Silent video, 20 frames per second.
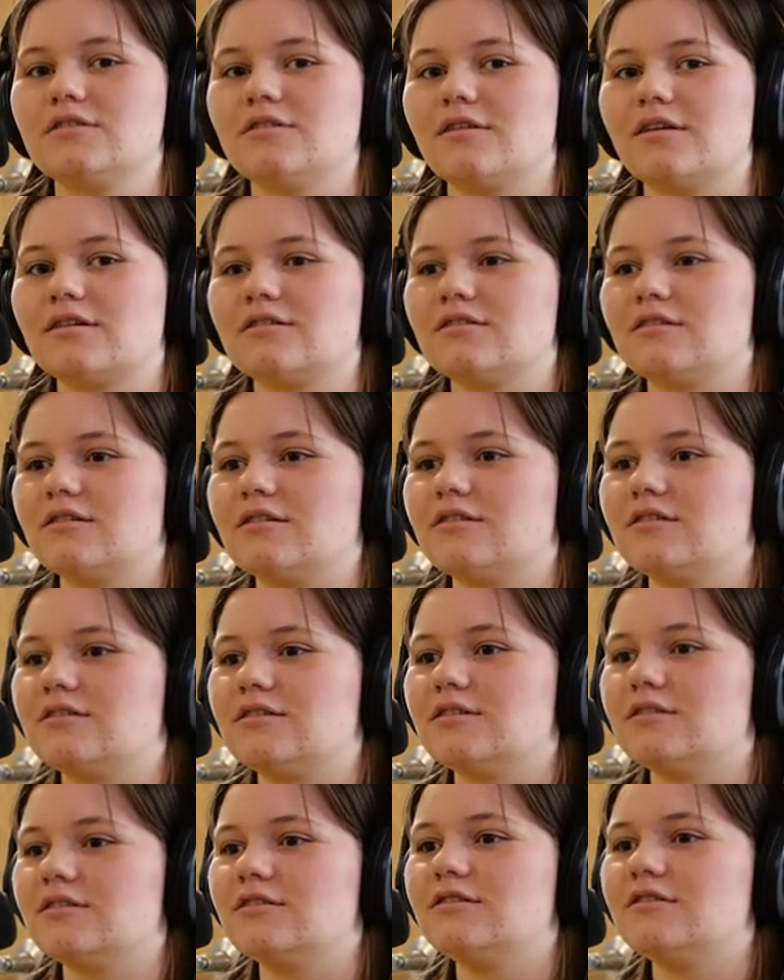Alexa
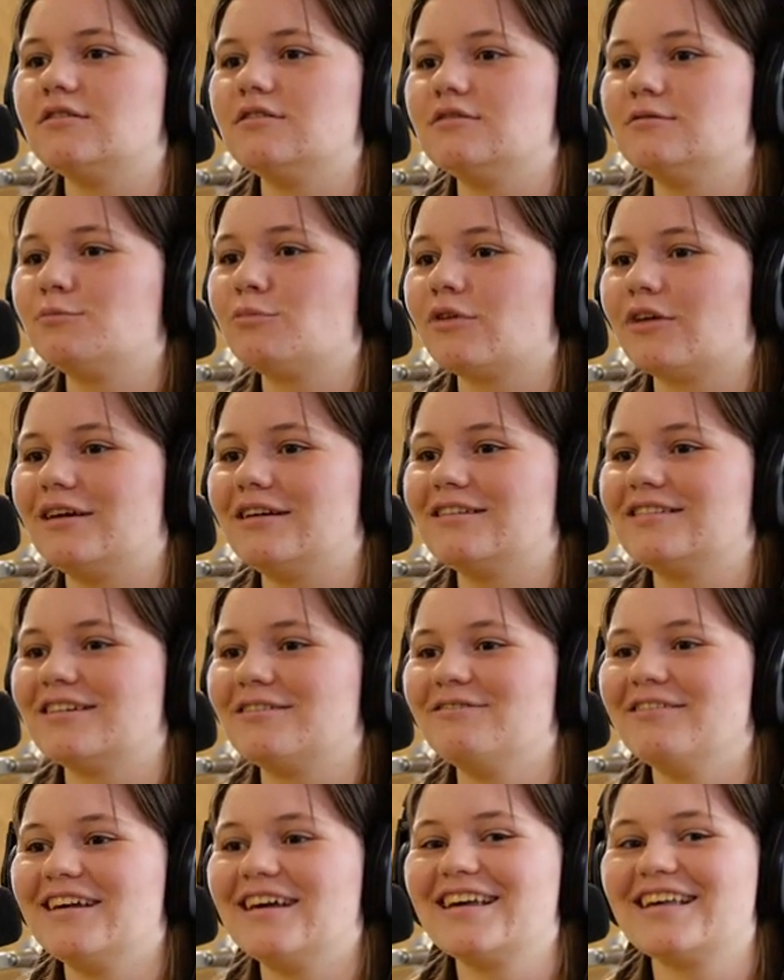to play
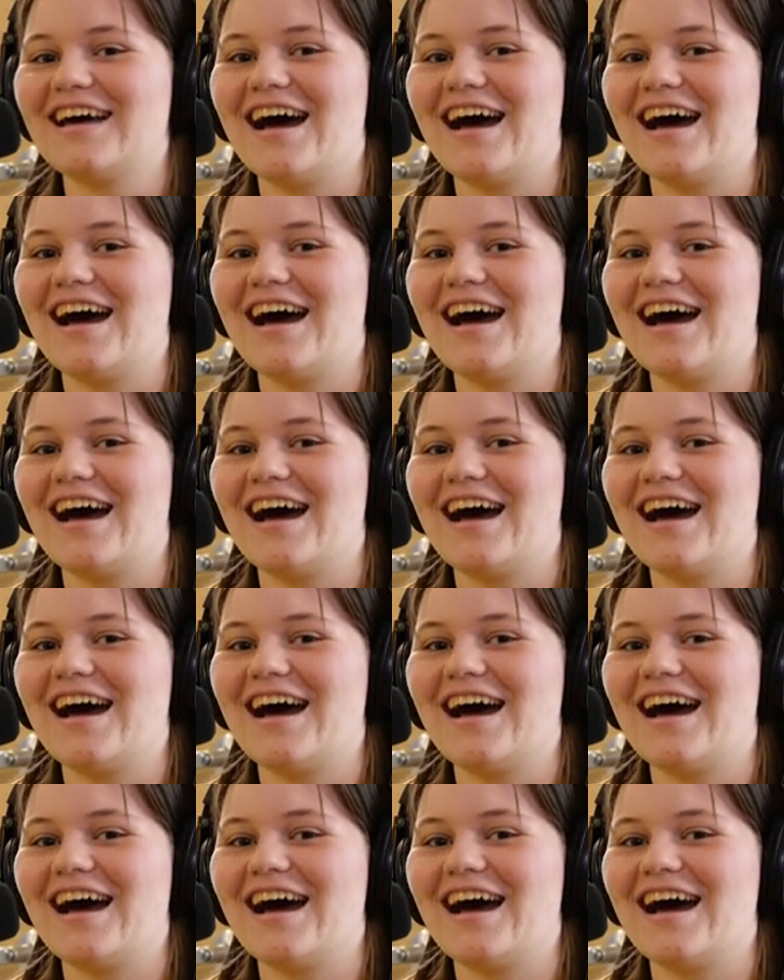something,